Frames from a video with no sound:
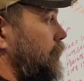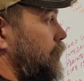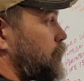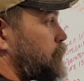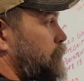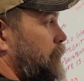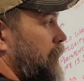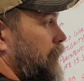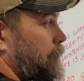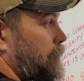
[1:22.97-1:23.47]

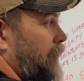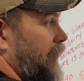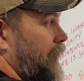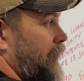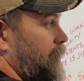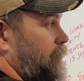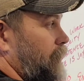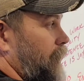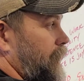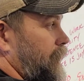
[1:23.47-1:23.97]
This pink
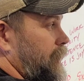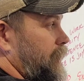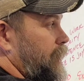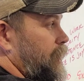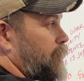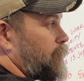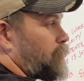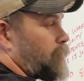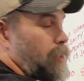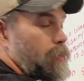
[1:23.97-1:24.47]
band right
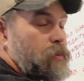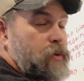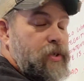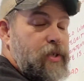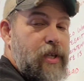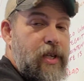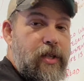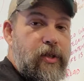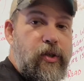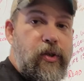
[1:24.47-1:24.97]
here
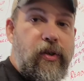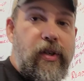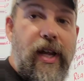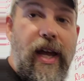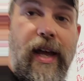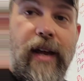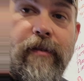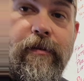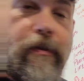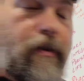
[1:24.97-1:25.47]
represents your
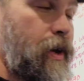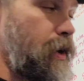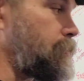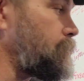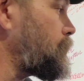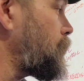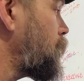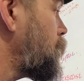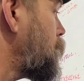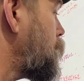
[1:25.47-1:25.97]
diaphragm.
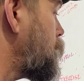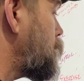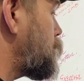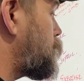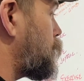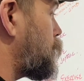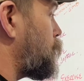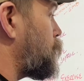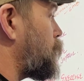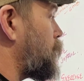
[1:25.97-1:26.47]

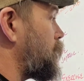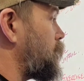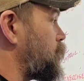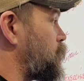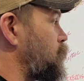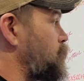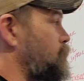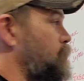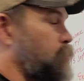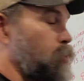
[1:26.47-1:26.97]
So when
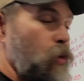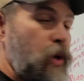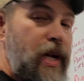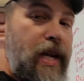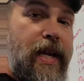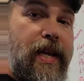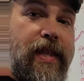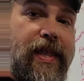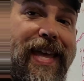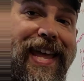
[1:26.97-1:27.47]
you
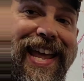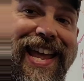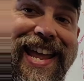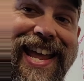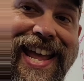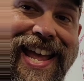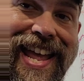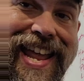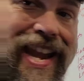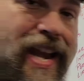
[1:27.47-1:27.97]
breathe
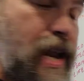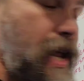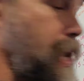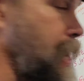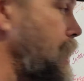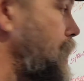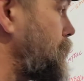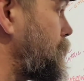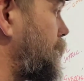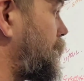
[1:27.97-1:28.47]
in,
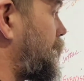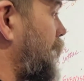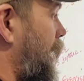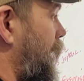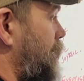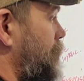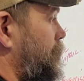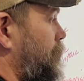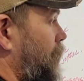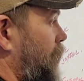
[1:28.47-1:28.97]
the
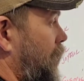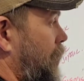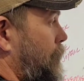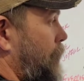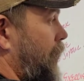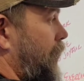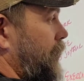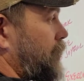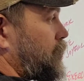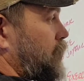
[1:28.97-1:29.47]

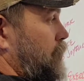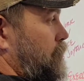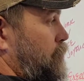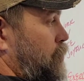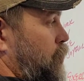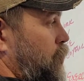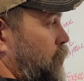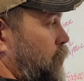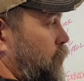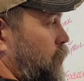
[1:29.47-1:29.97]
diaphragm actually
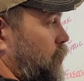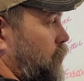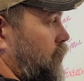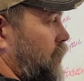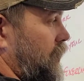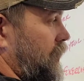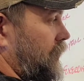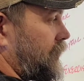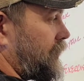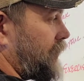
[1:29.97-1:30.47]

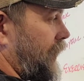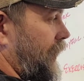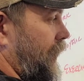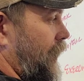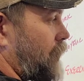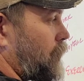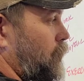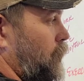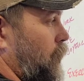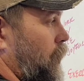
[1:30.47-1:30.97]
pulls
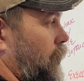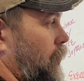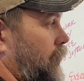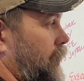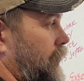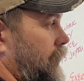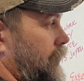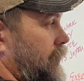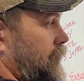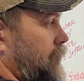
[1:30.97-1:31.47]

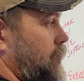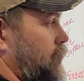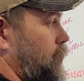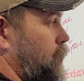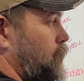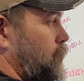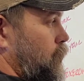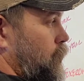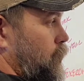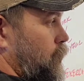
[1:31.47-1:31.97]
downward
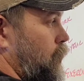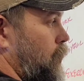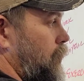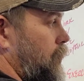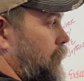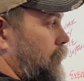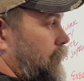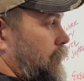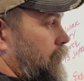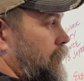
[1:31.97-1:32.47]
into
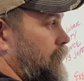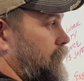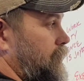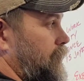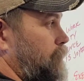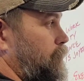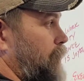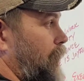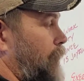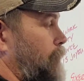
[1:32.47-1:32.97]

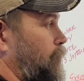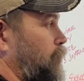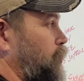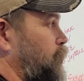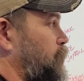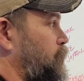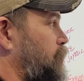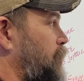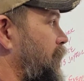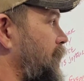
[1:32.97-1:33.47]
this abdominal
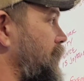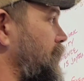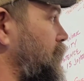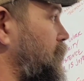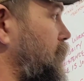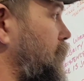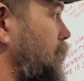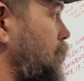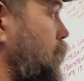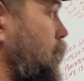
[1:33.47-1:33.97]

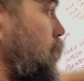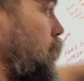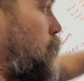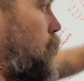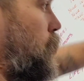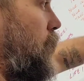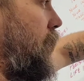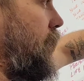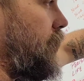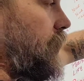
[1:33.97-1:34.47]
space,
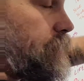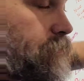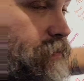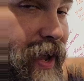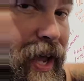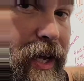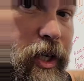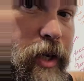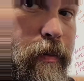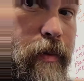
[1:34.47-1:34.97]
creating a
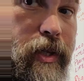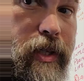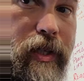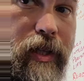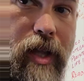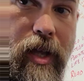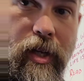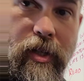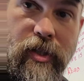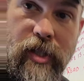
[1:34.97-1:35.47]
vacuum in the
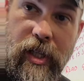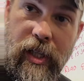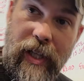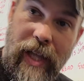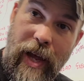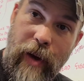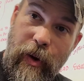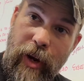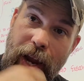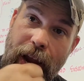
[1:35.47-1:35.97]
lungs and
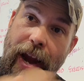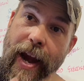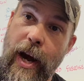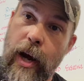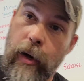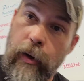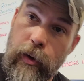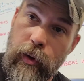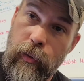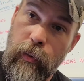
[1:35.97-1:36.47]
allowing
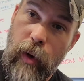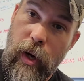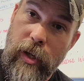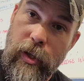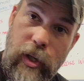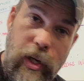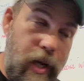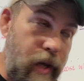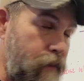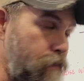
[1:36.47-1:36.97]
air to
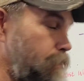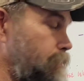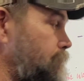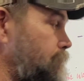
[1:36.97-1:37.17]
rush in.